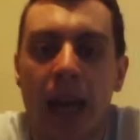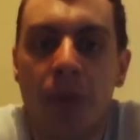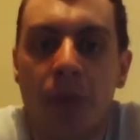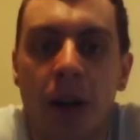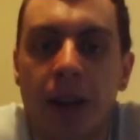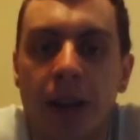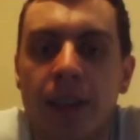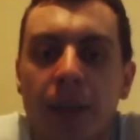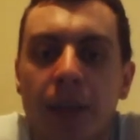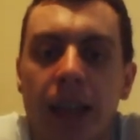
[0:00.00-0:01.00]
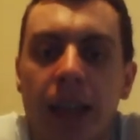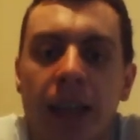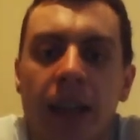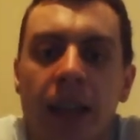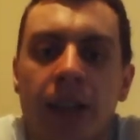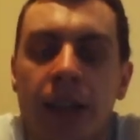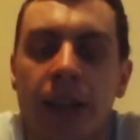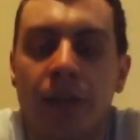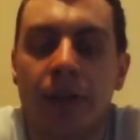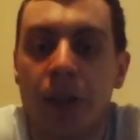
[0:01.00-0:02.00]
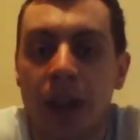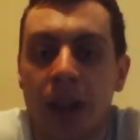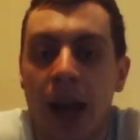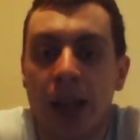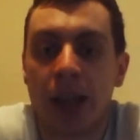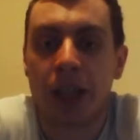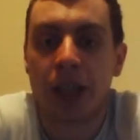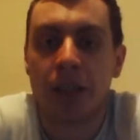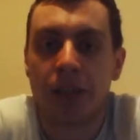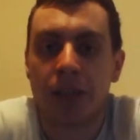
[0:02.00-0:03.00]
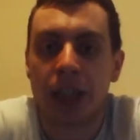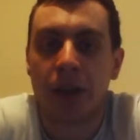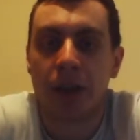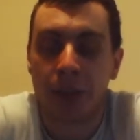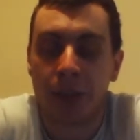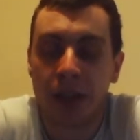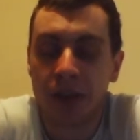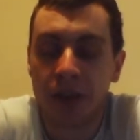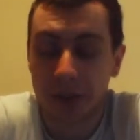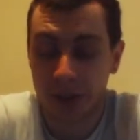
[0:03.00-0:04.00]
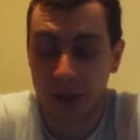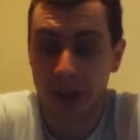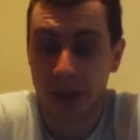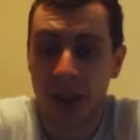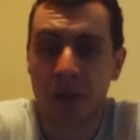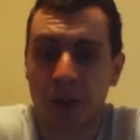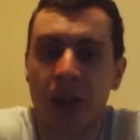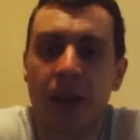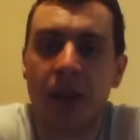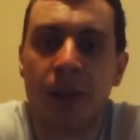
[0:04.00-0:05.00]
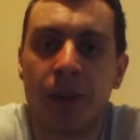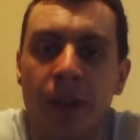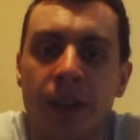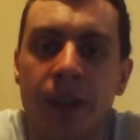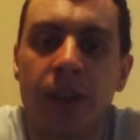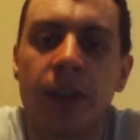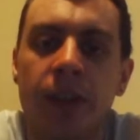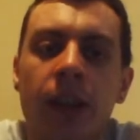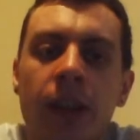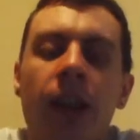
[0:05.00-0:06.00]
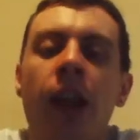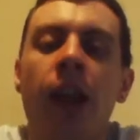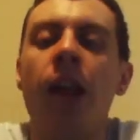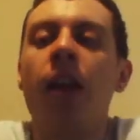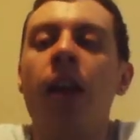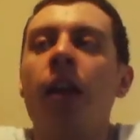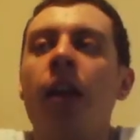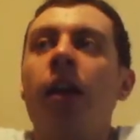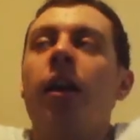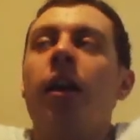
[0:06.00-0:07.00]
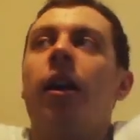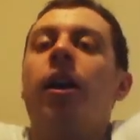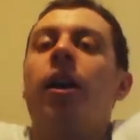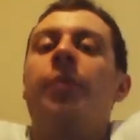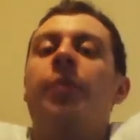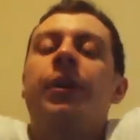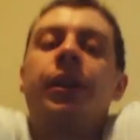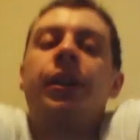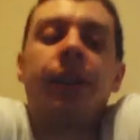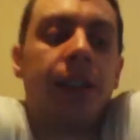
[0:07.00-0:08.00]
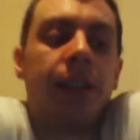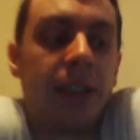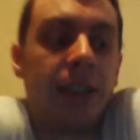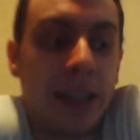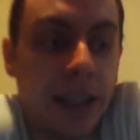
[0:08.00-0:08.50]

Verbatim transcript: paperwork and there's some cleaning, and you have to do the hourly checks on the patients as well, their observations. So that's